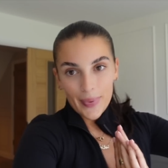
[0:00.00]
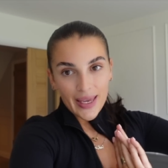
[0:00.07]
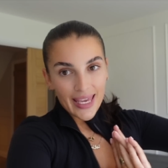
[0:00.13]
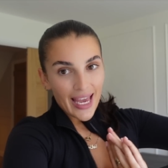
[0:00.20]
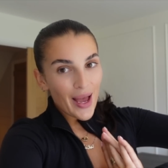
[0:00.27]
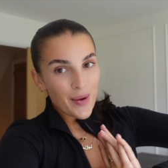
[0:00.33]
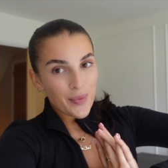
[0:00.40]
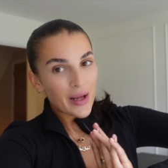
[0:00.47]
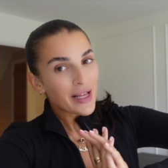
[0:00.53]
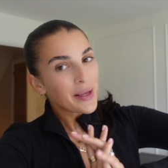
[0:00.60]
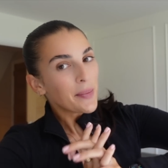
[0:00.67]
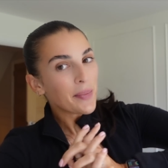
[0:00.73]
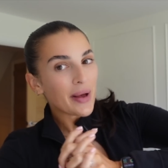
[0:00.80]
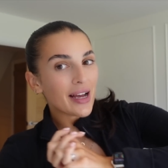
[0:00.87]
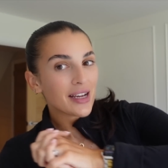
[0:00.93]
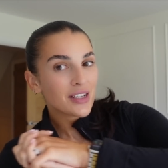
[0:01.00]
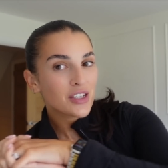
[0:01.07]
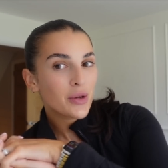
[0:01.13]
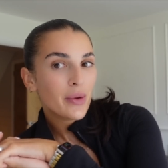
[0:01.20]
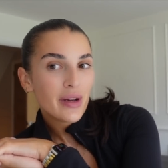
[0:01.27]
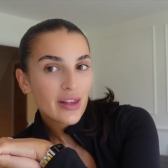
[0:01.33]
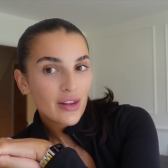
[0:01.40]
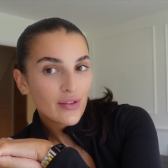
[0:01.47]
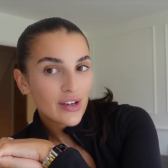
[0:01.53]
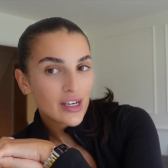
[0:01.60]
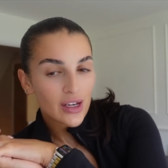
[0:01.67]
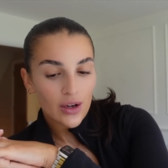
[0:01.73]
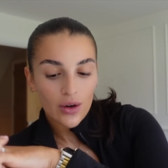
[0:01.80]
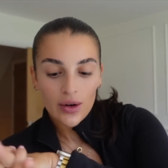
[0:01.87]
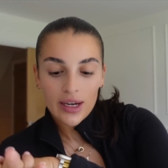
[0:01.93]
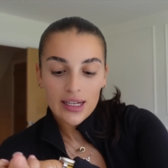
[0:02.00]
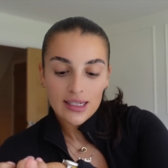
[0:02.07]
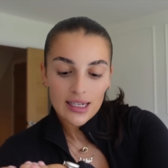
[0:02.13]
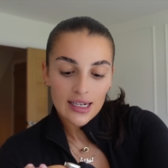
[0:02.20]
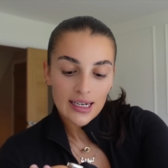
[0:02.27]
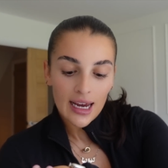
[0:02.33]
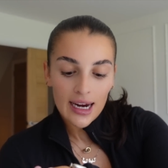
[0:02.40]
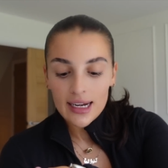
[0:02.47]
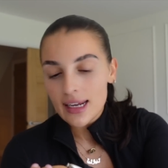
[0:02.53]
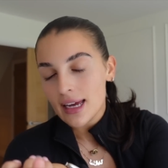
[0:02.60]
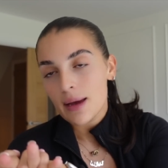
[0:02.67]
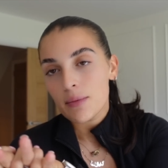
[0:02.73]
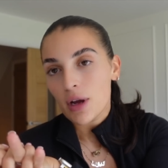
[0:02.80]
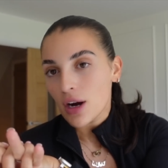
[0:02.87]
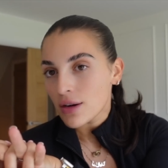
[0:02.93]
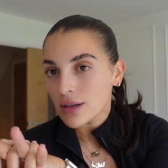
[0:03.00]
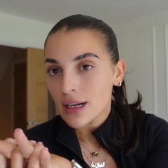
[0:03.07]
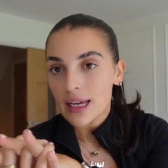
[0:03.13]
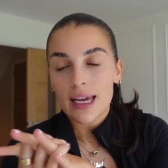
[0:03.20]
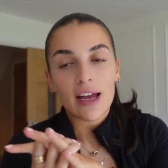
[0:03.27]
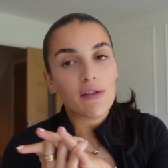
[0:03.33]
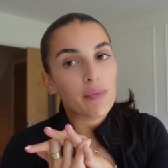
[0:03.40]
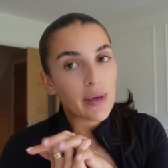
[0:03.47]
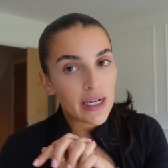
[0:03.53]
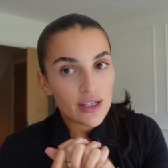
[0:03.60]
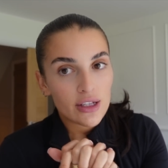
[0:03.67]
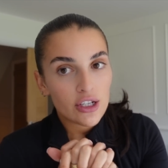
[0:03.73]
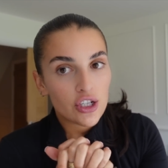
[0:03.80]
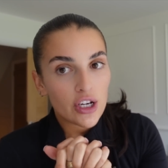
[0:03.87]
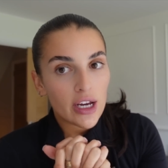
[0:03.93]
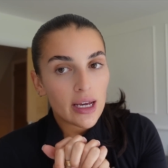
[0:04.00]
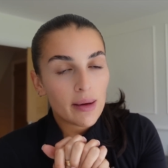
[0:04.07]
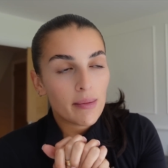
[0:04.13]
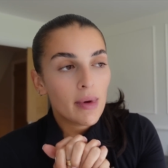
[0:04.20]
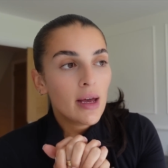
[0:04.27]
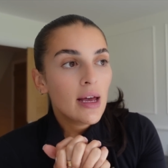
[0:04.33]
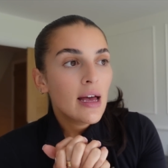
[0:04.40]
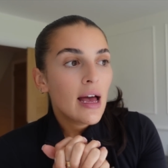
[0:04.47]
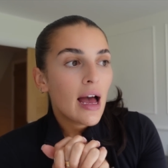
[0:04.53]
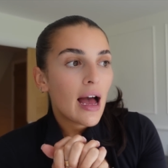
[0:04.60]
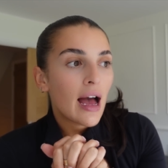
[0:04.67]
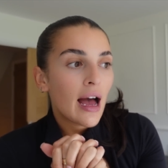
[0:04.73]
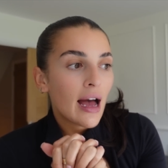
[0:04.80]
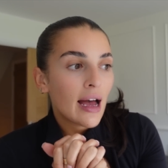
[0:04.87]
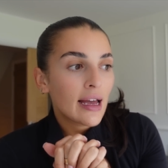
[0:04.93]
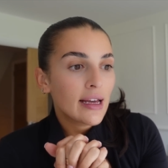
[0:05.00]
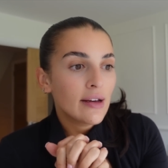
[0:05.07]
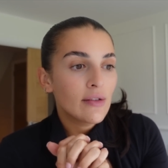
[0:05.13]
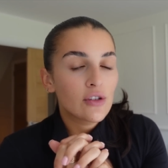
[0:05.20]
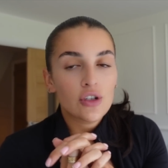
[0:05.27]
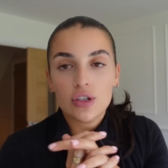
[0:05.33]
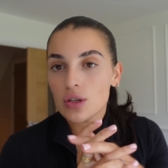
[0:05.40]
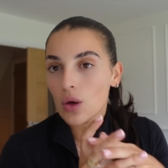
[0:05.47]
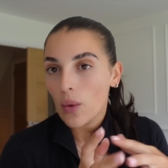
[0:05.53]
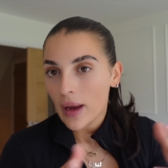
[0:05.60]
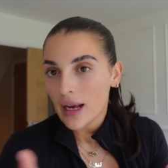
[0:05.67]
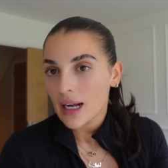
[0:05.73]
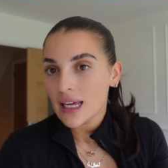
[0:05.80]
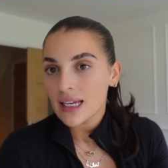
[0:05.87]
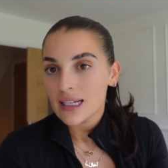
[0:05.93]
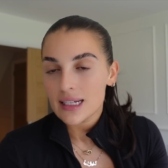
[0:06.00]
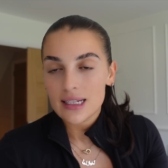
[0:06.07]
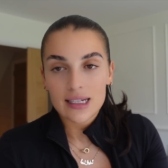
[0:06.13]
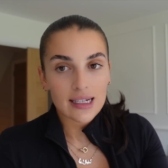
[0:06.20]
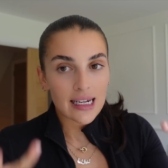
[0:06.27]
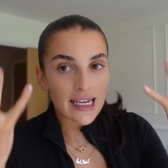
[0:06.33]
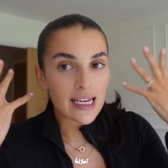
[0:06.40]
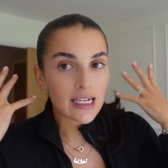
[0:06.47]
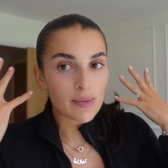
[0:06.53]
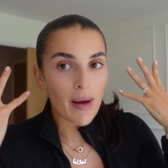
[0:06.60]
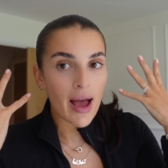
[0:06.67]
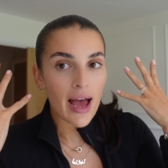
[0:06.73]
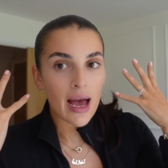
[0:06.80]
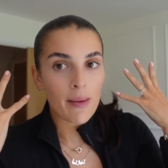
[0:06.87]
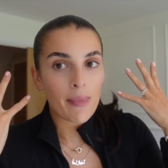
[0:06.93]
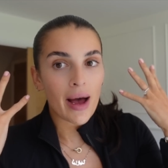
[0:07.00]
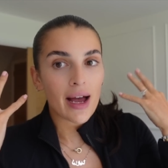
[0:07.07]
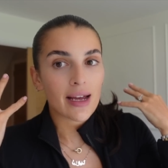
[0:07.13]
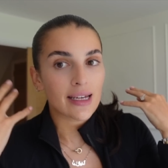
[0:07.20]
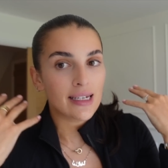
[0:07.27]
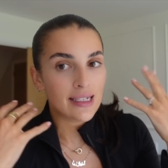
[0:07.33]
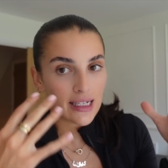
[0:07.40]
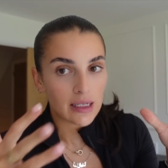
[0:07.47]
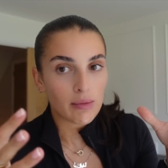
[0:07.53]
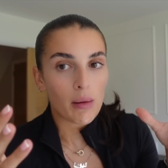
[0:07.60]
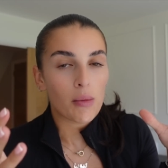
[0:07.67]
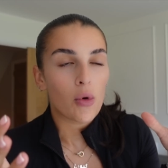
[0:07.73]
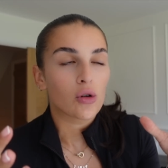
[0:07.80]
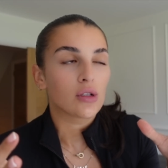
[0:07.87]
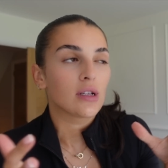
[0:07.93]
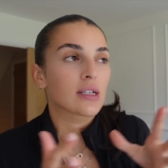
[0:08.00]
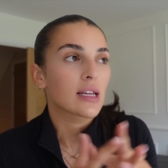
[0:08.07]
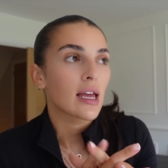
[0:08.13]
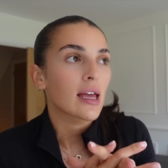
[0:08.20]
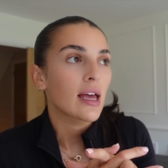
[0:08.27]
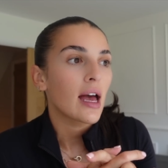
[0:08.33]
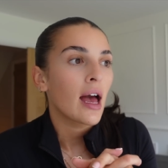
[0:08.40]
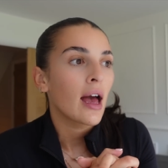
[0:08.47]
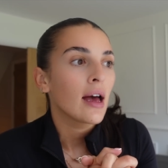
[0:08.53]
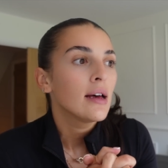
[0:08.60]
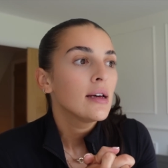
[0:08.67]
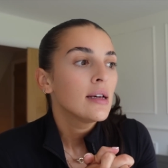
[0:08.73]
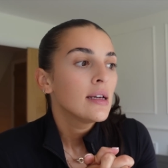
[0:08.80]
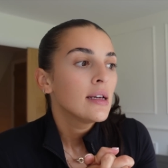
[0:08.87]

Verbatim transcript: But yeah, welcome back to another video. It's 9am currently. I've been to the gym. I have just quickly sleeked my hair back and did my morning skincare